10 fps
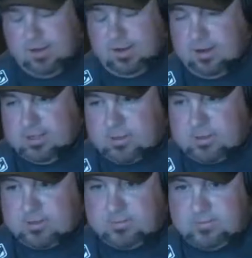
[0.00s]
You know, it's
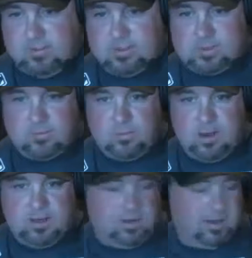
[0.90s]
it's it was
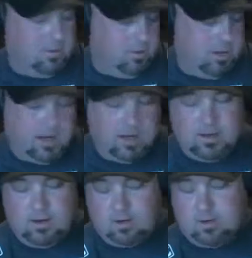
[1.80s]
what you get when you
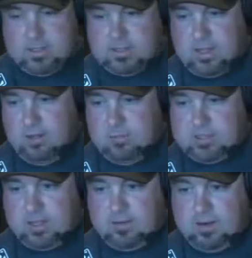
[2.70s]
got you know Korean
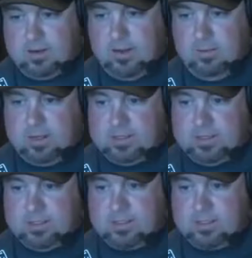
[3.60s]
Zombie's got his nickname because
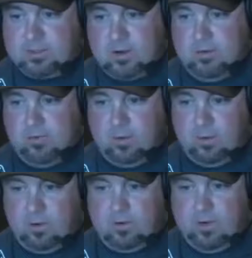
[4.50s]
he's just a
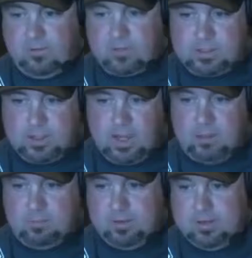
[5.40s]
straightforward, never
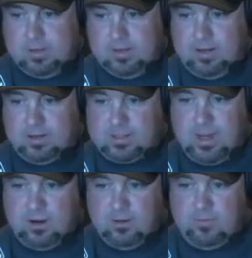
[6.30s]
stop, you know,
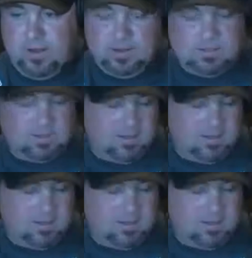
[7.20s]
stay in your face.